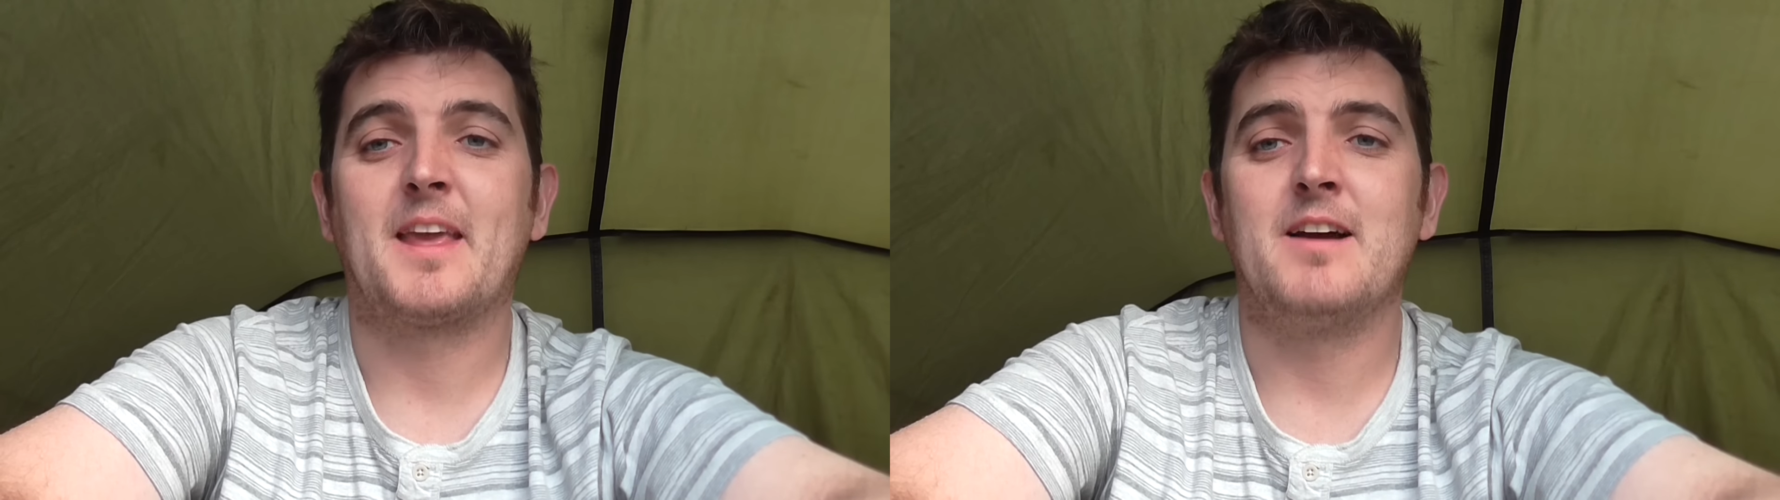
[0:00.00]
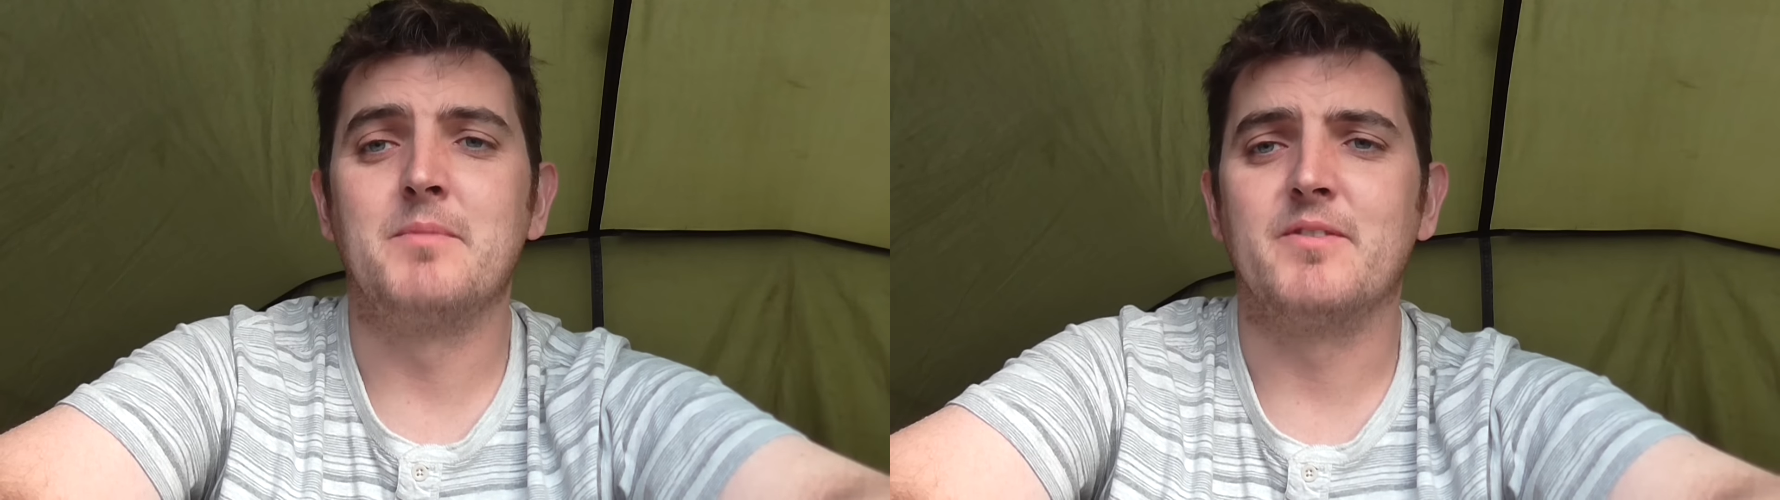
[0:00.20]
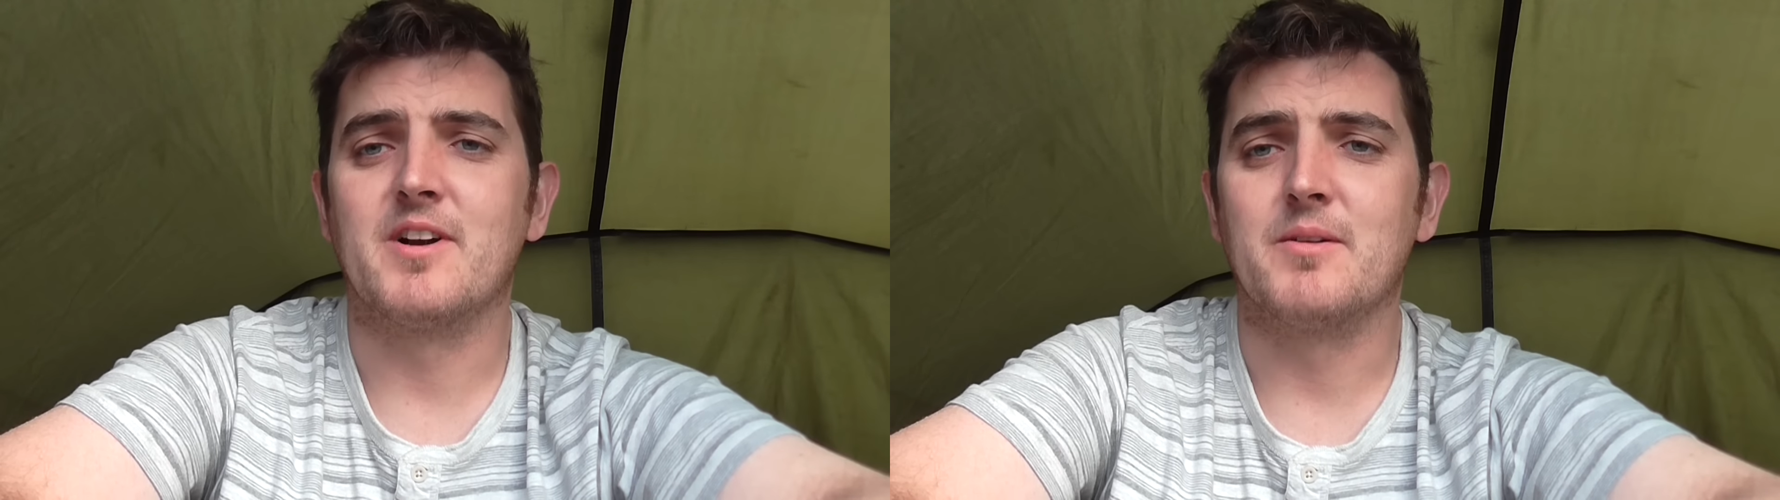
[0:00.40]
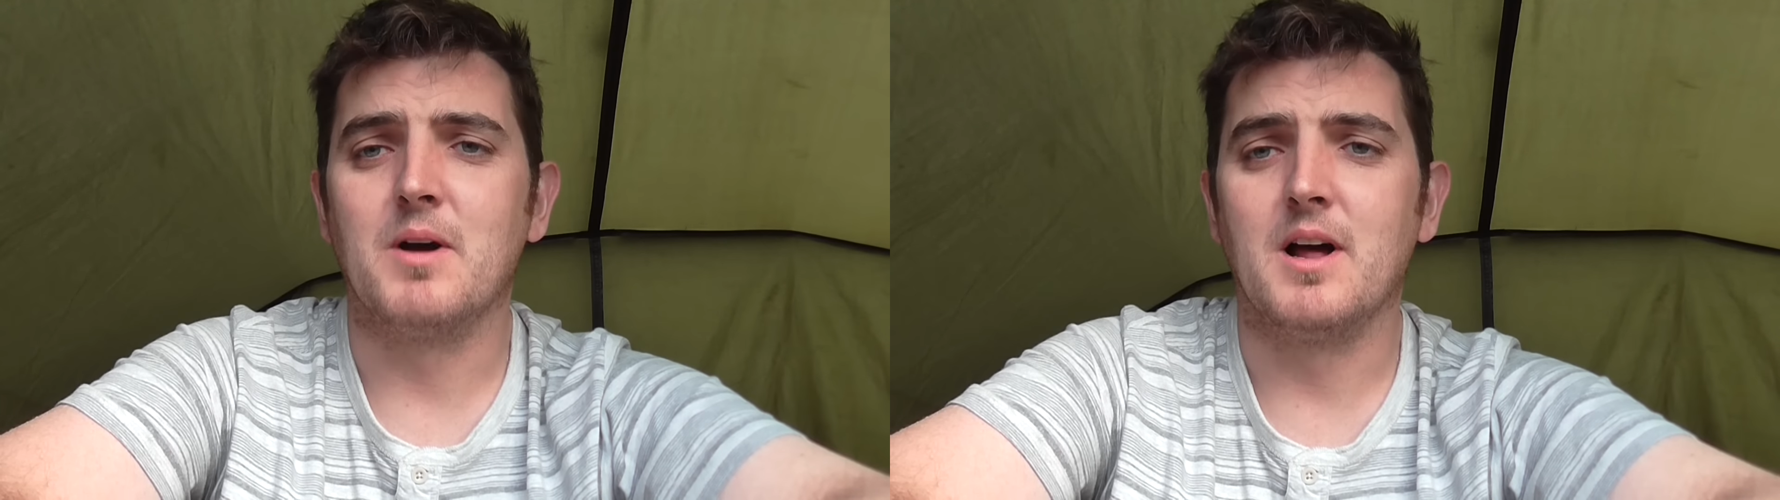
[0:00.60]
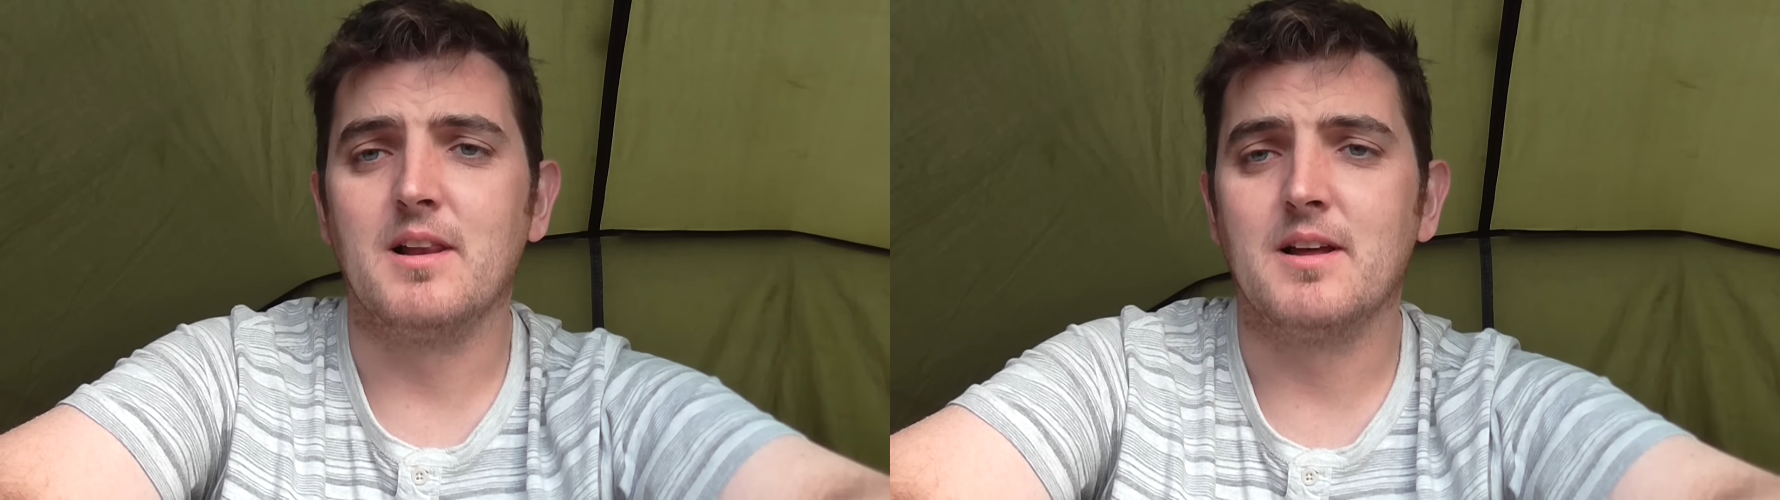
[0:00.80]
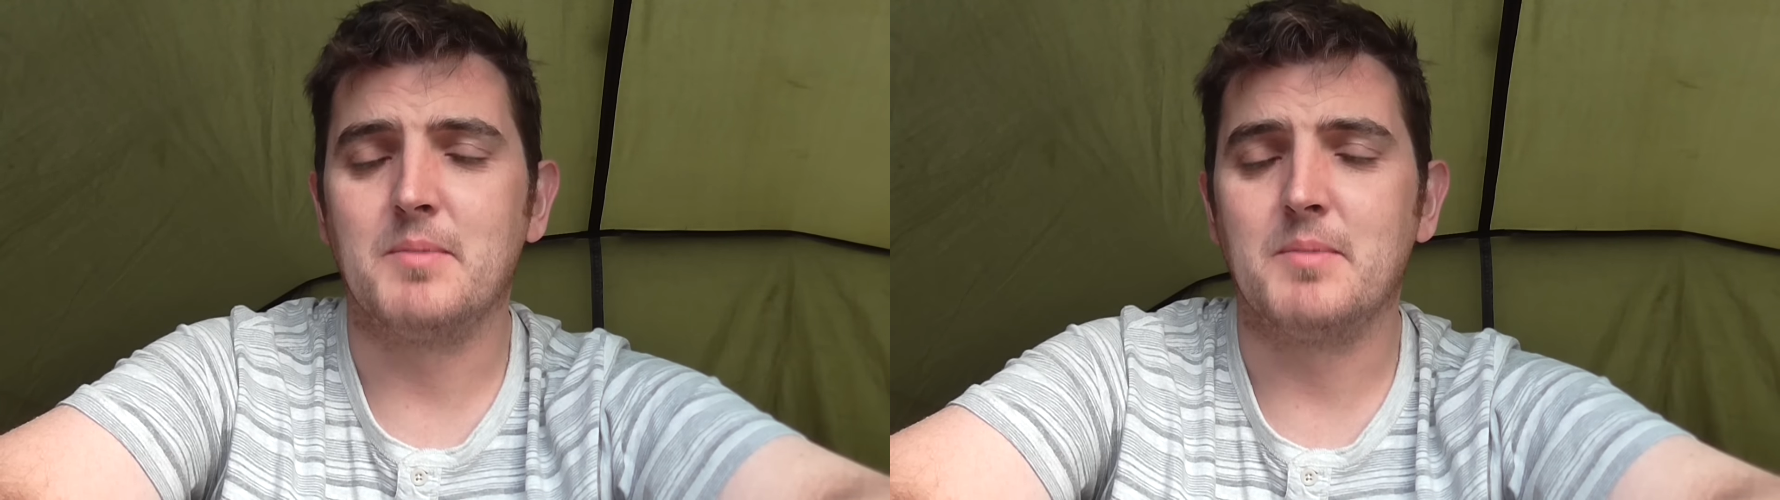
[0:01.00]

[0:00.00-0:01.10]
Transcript: I haven't been very well.